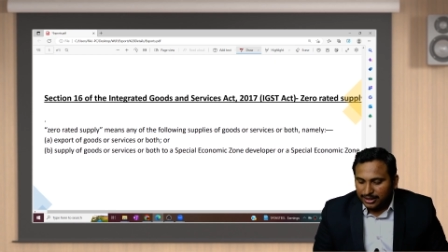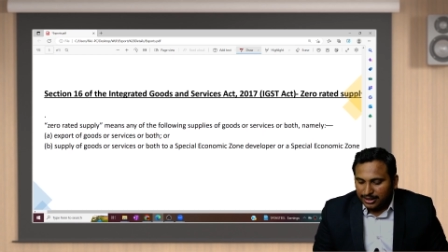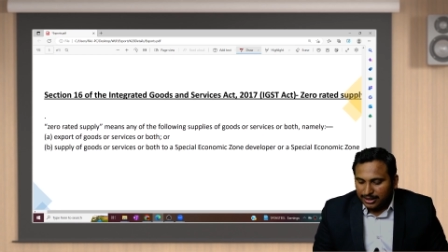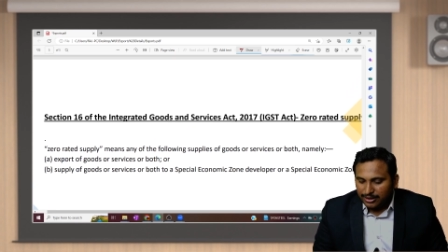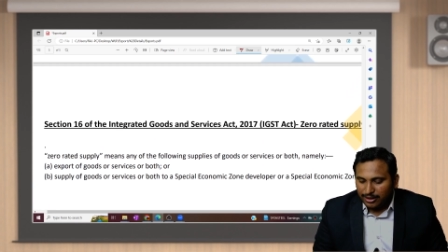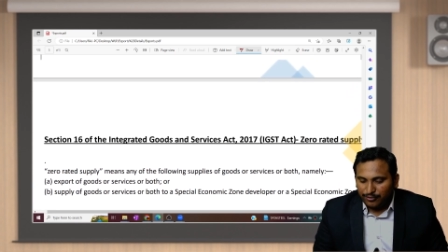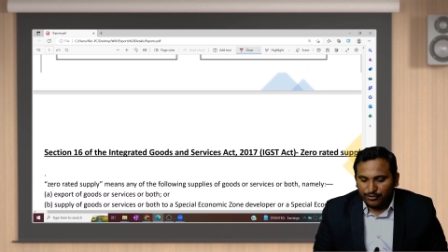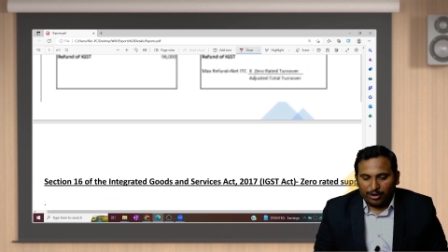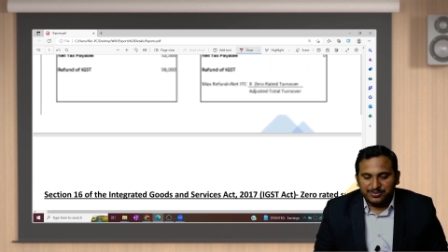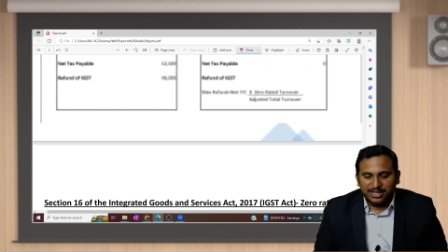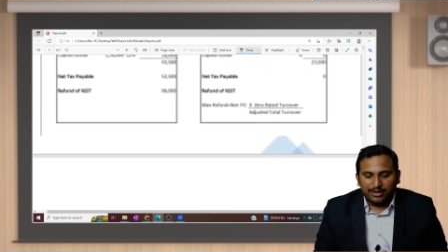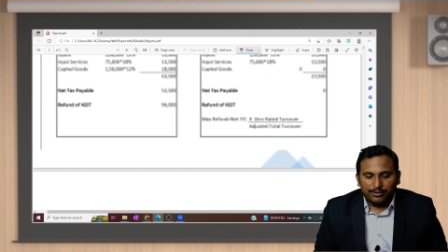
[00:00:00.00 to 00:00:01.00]
Now, if you
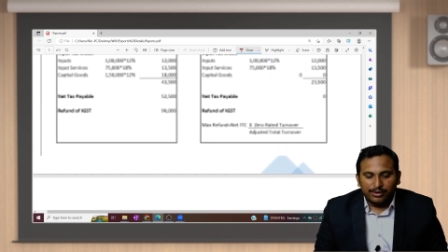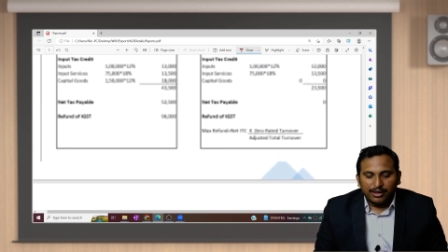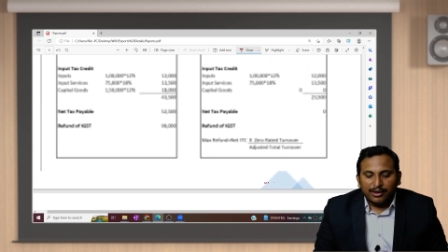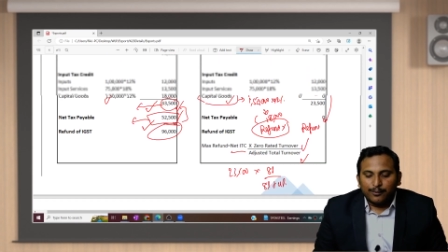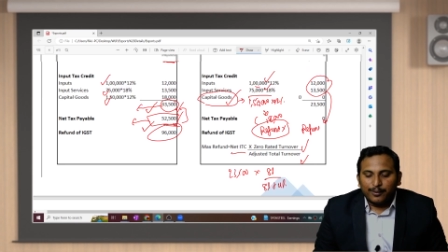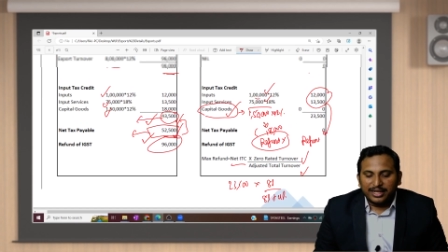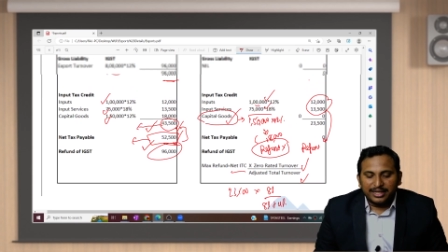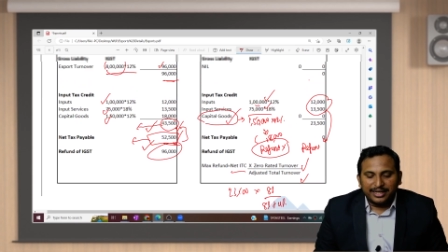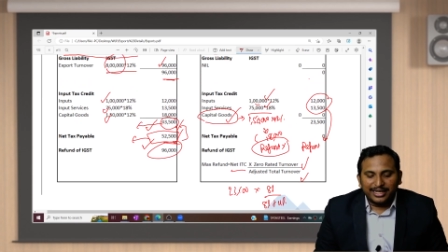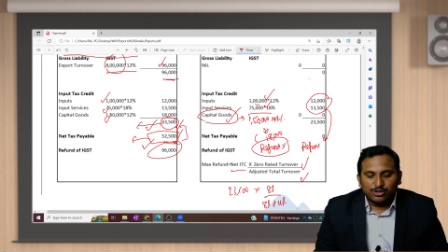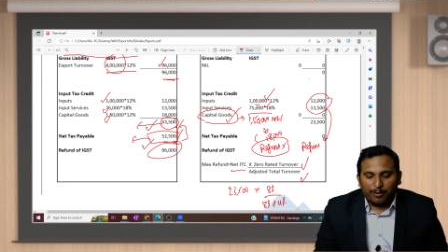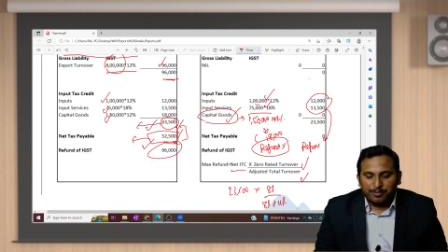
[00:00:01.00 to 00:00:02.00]
observe whether it
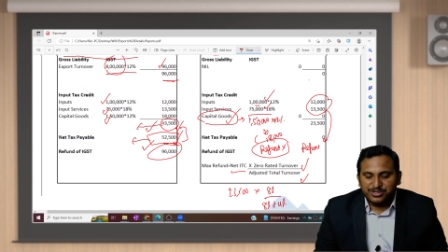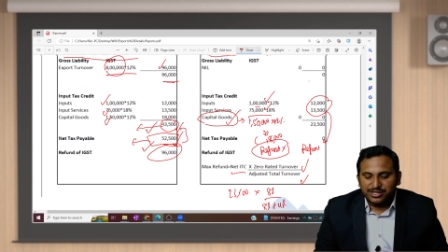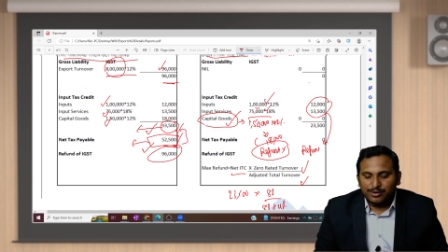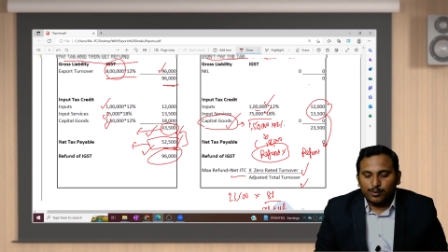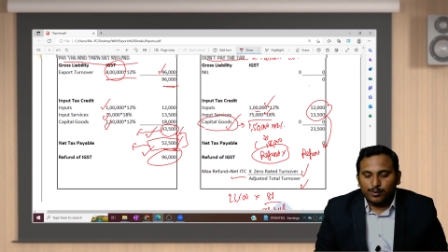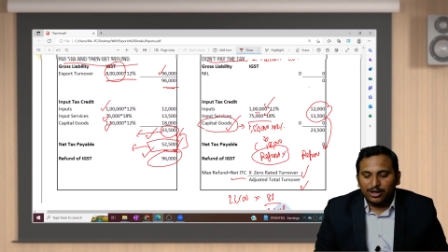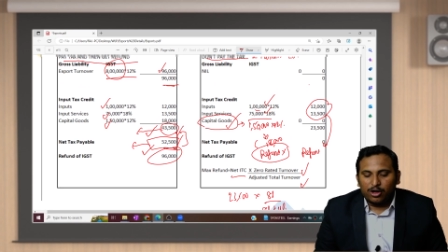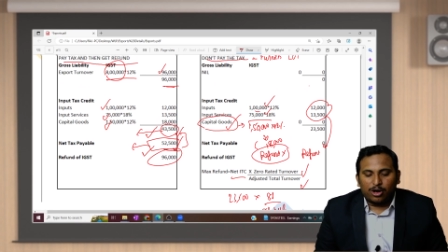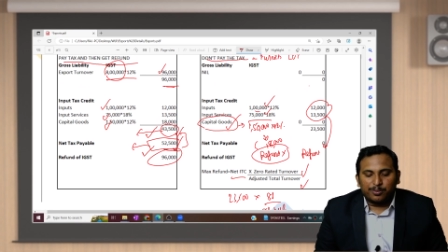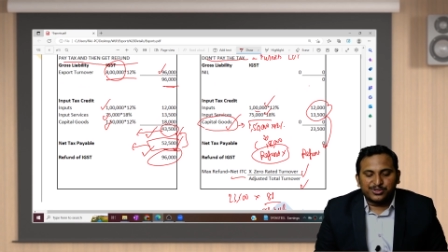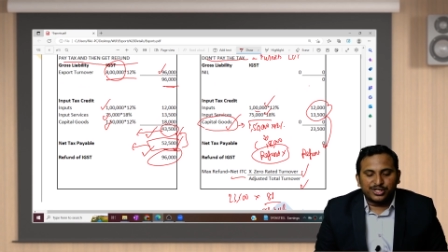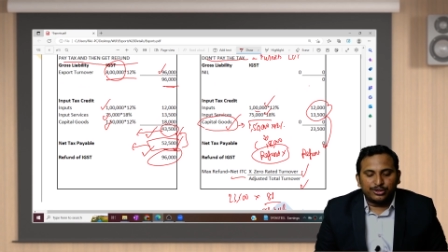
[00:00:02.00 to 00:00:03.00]
is option 1 or
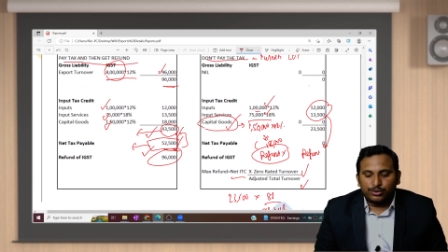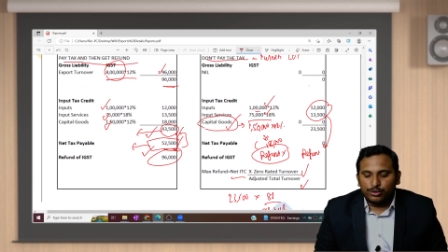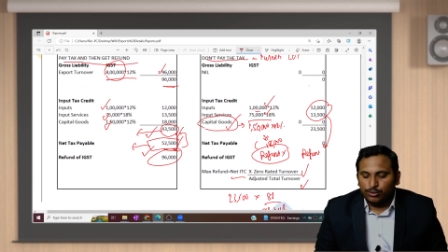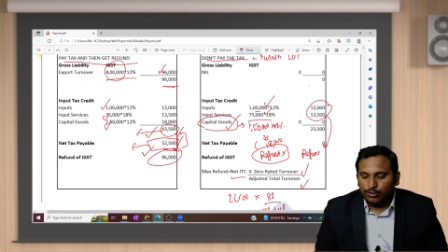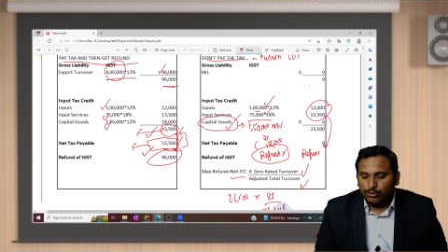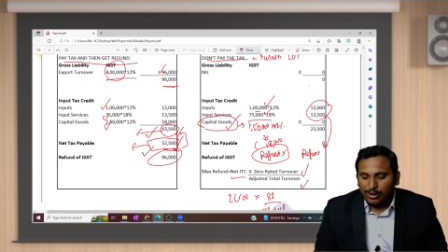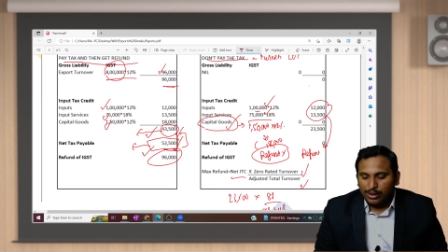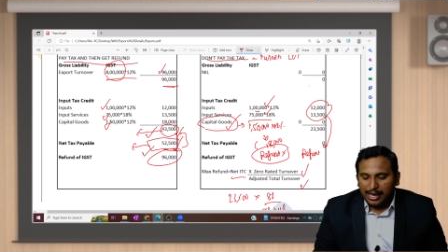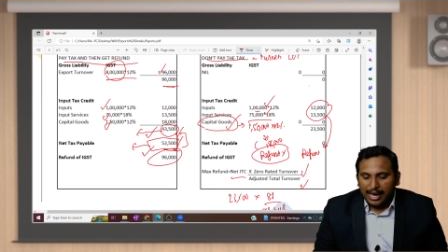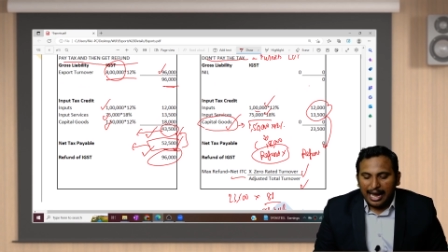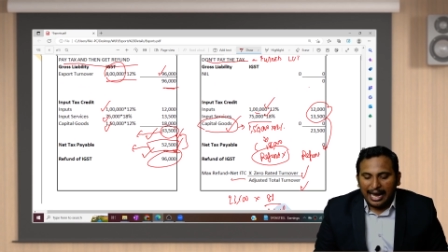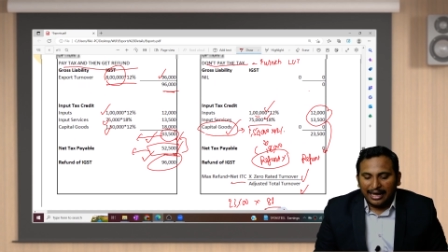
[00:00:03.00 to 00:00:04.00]
option 2,
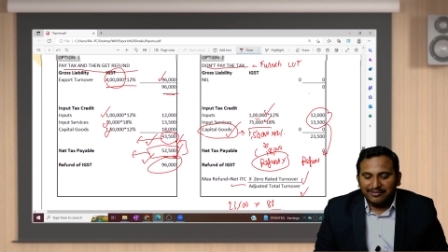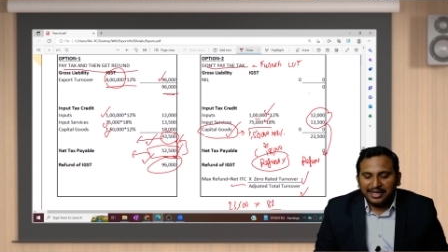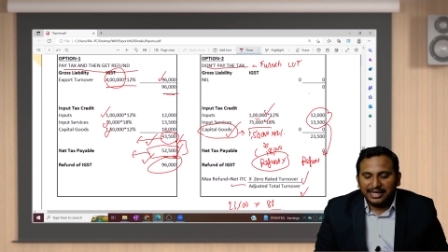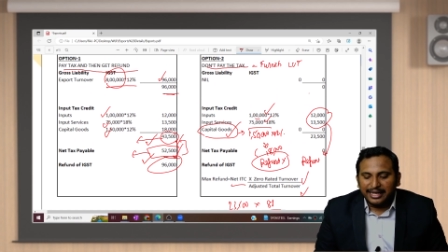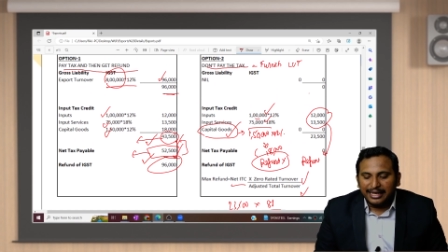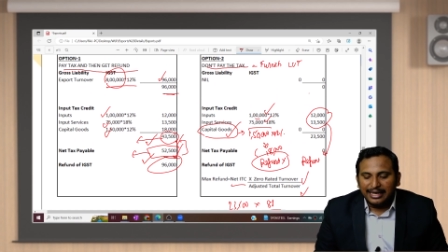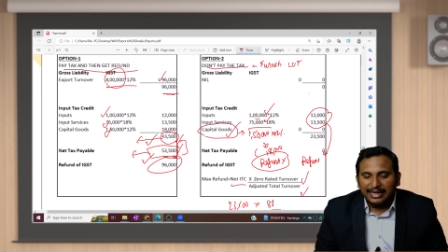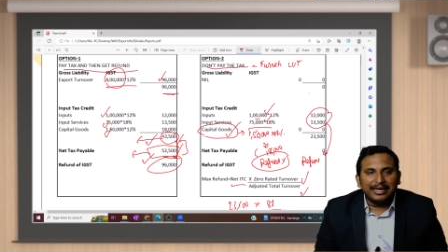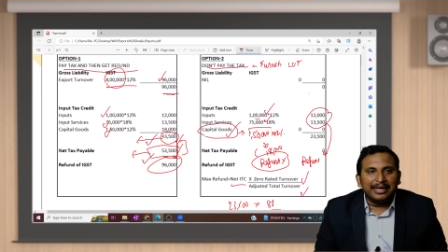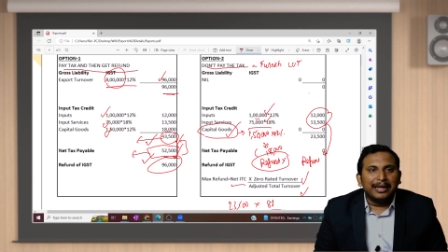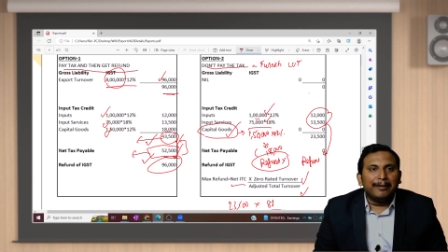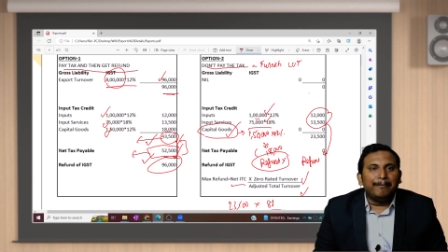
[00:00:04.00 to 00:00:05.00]
are we
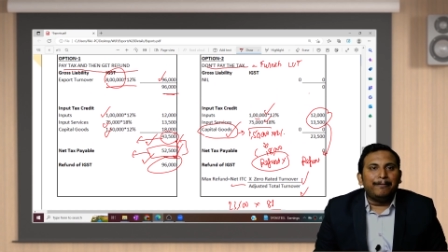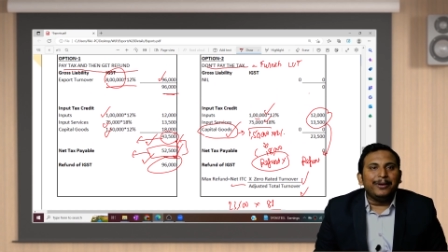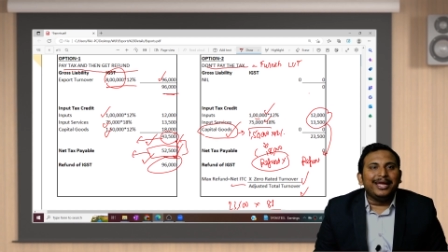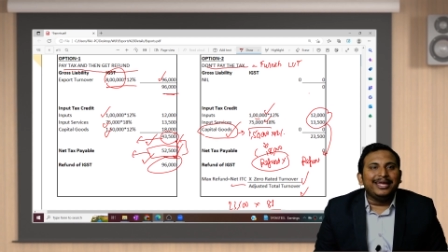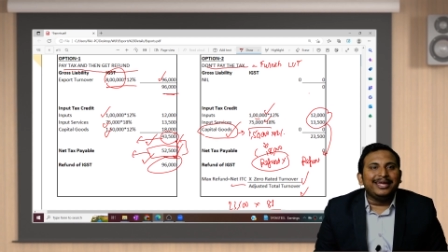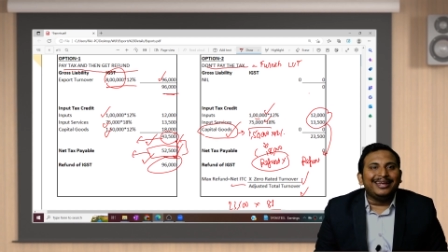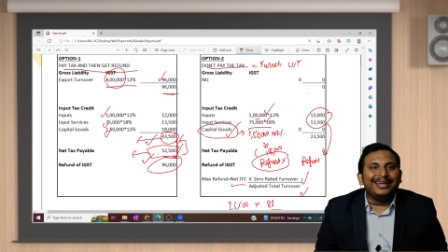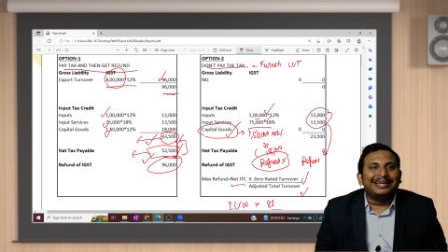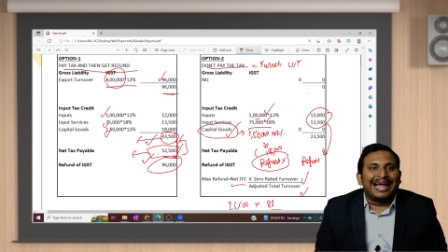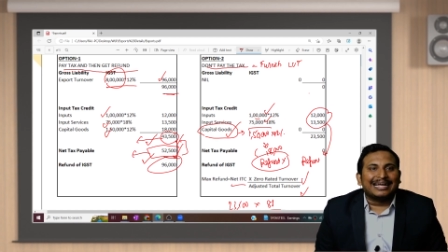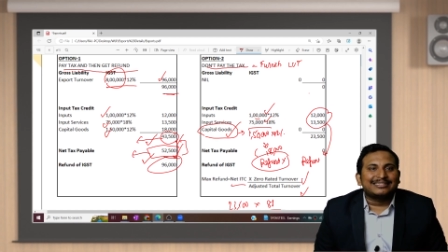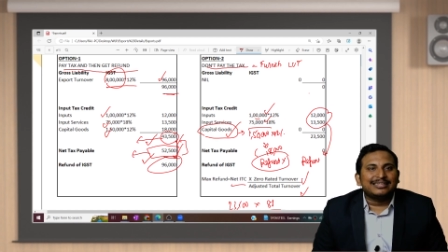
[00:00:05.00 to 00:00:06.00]
really paying any
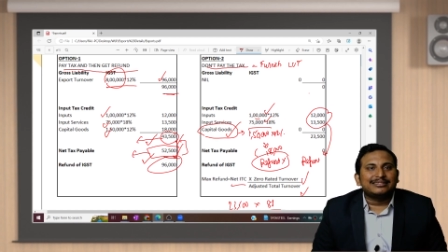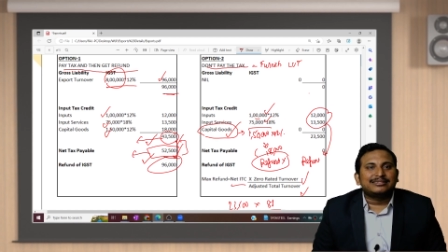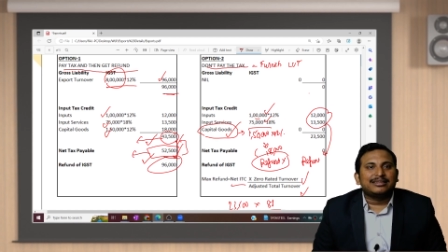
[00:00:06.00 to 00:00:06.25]
taxes